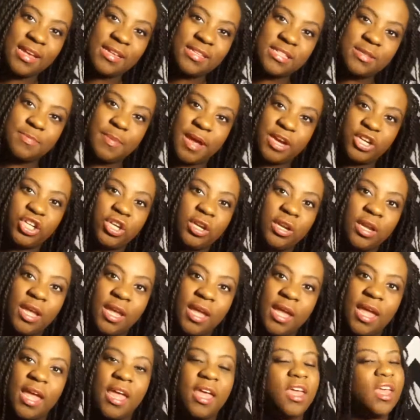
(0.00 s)

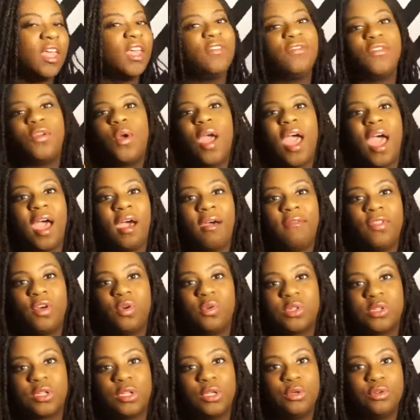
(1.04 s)
especially if you have
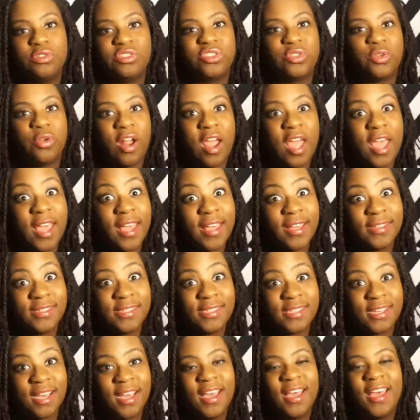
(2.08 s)
those loose
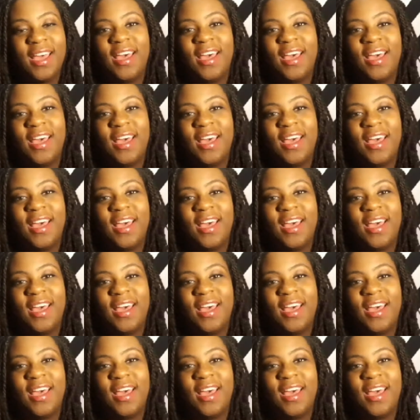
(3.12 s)
threads.